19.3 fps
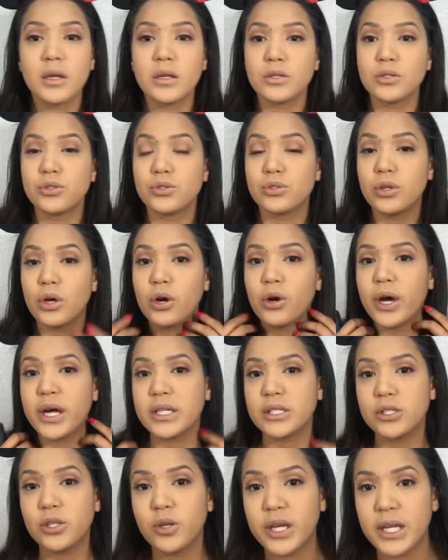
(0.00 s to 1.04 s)
So
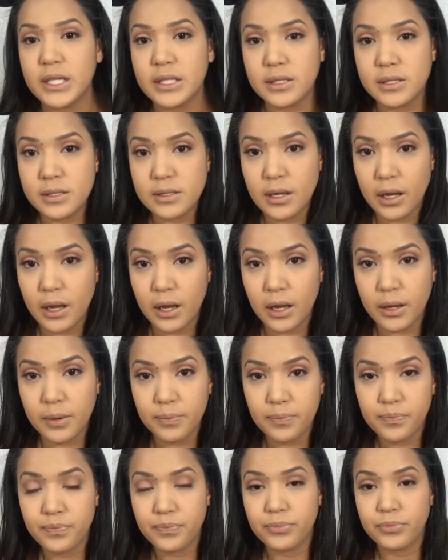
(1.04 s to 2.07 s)
as you can see,
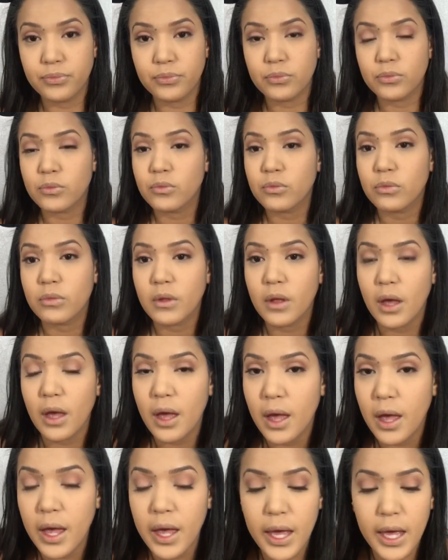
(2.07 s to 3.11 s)

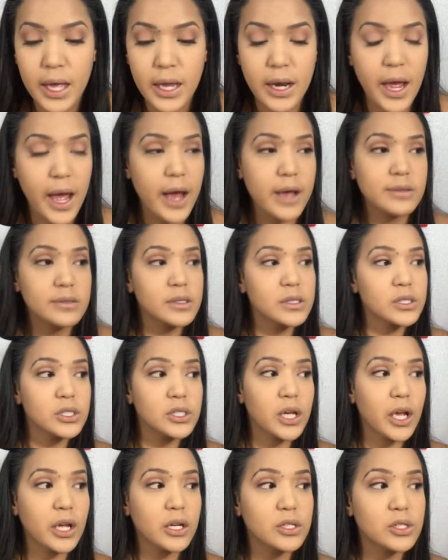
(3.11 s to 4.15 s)
it hasn't
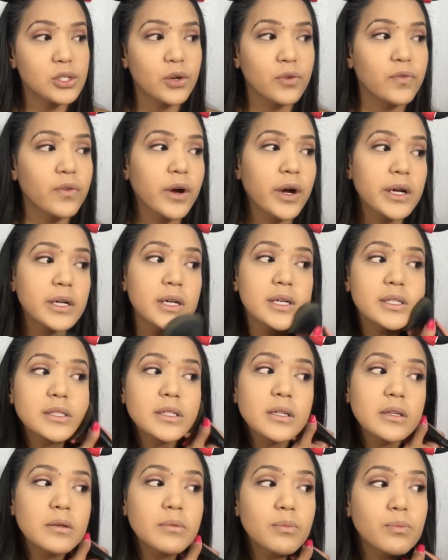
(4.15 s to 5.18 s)
changed so far. It
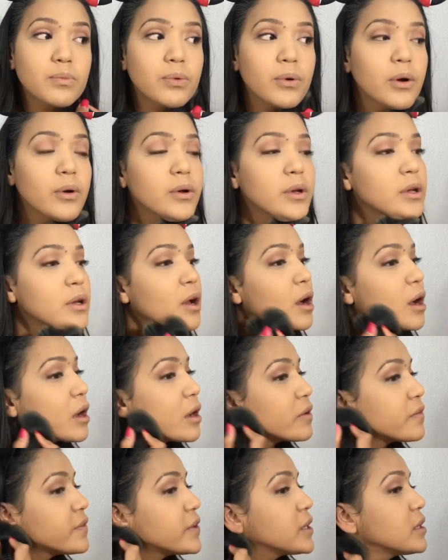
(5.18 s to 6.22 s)
hasn't broken
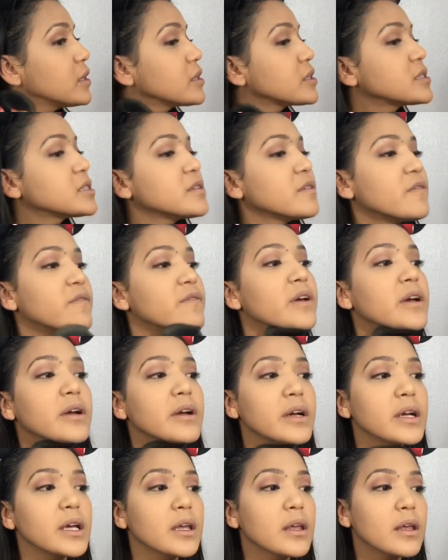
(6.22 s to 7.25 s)
off. It looks
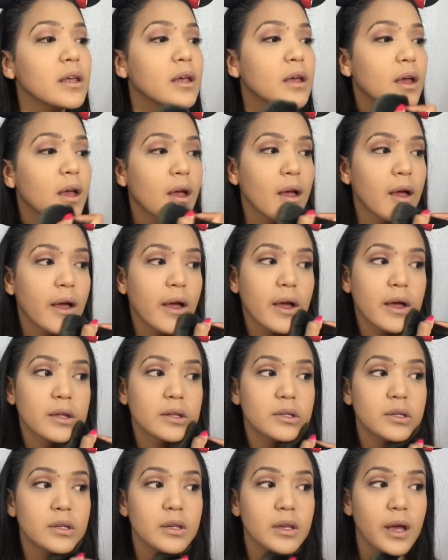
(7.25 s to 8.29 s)
very
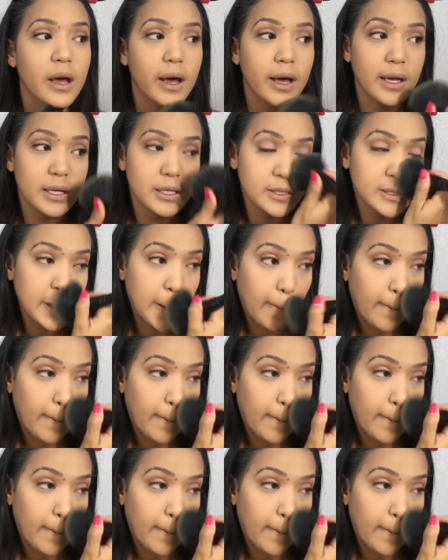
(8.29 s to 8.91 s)
nice.